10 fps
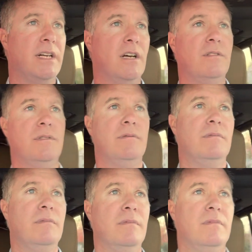you know,
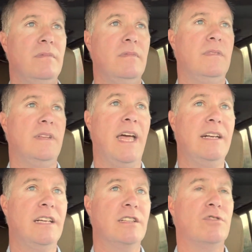that
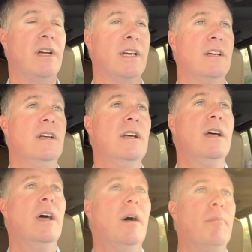did the trick.
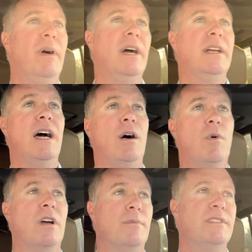But I
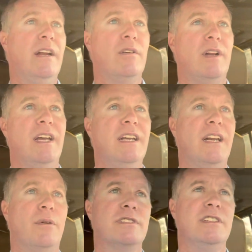woke up Saturday and
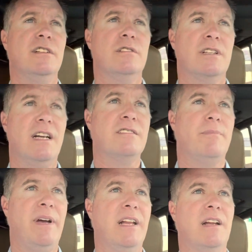I was still
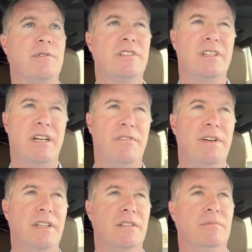constipated. And I was still kind of
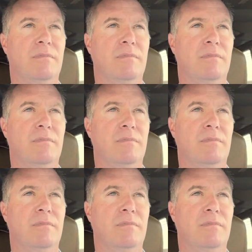feeling,